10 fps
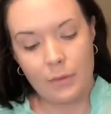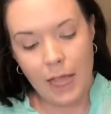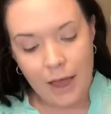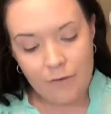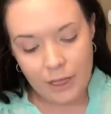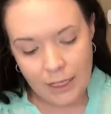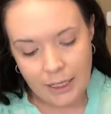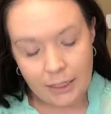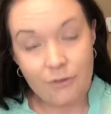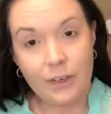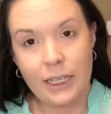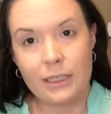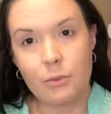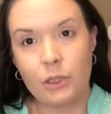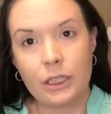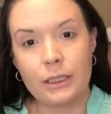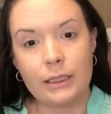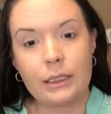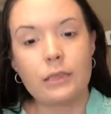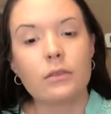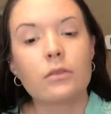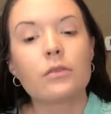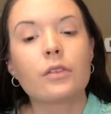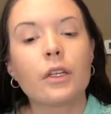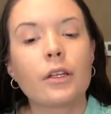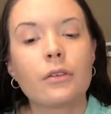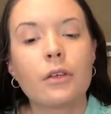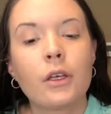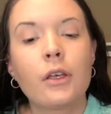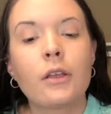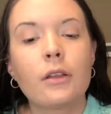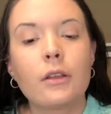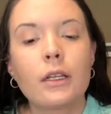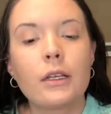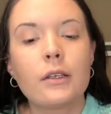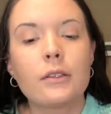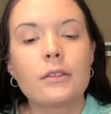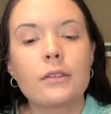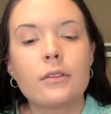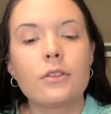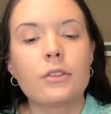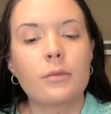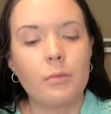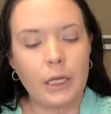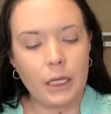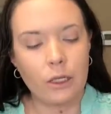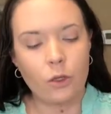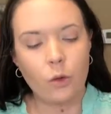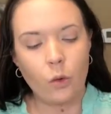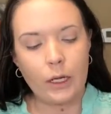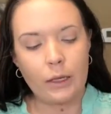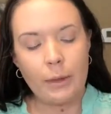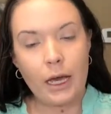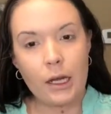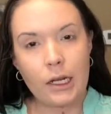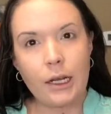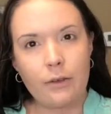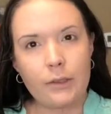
I feel like I can find some pretty good deals, you know? The thing is, is just being quick about it, I